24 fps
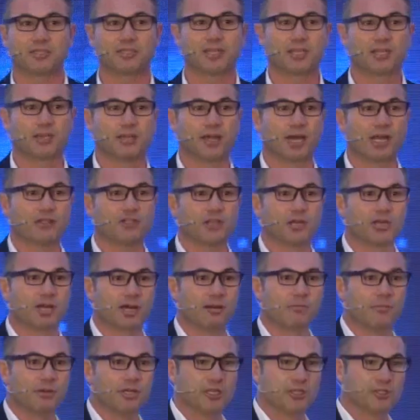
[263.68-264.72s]
technology
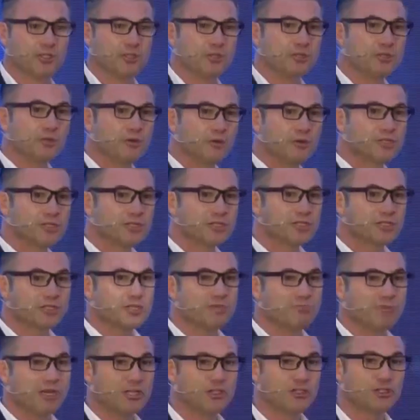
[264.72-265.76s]
companies, you notice
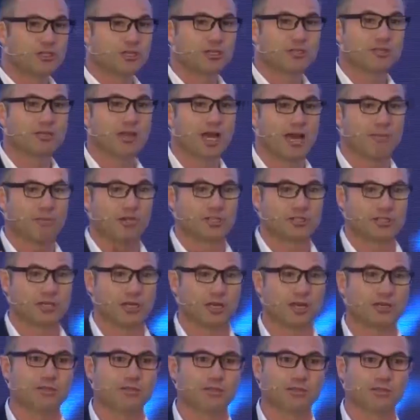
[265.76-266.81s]
he mentioned
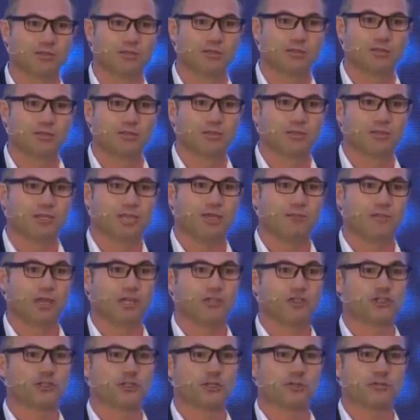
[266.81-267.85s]
Amazon, he
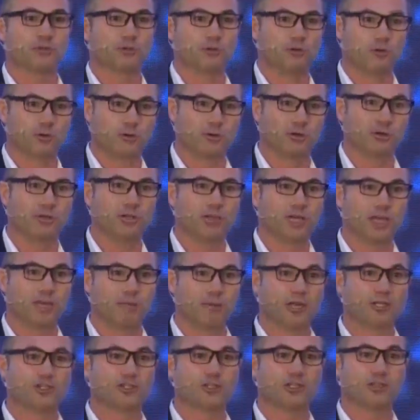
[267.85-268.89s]
mentioned Google, he
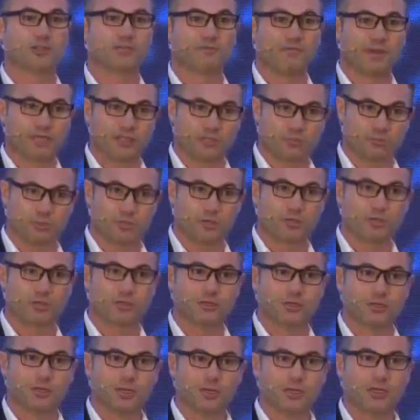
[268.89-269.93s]
mentioned Facebook,
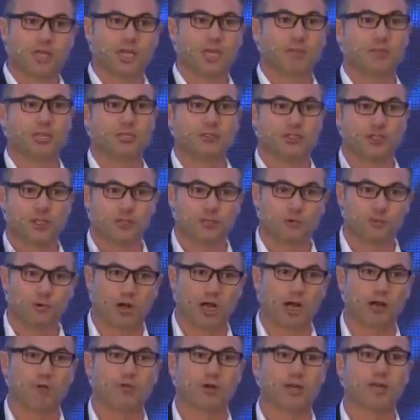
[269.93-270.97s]
he mentioned
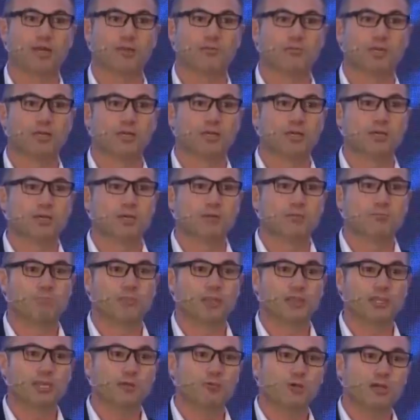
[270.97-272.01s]
Huawei,
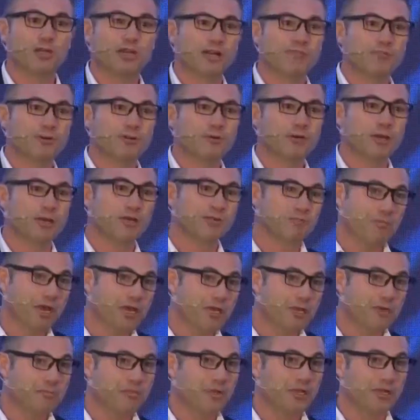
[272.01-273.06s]
but he will never, in my
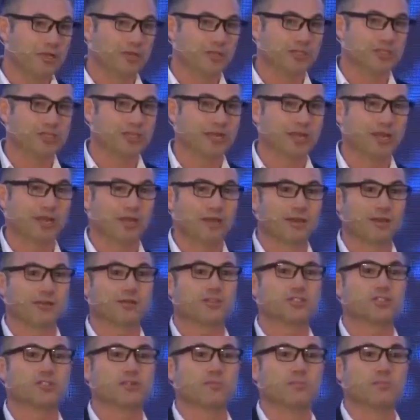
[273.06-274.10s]
opinion, say, here
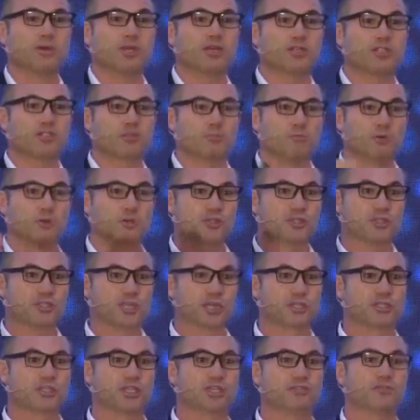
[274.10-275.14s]
is the biggest, most
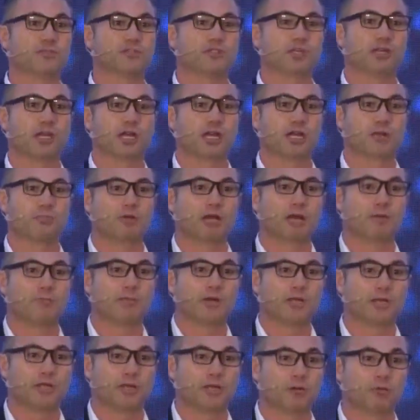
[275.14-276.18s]
successful telecom
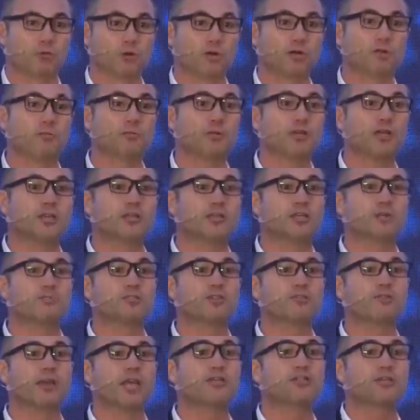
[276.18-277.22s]
company in the world in terms
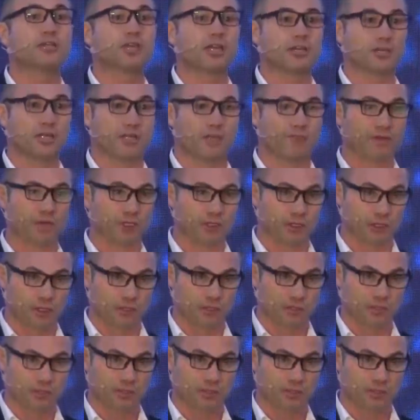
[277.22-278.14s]
of internet innovation.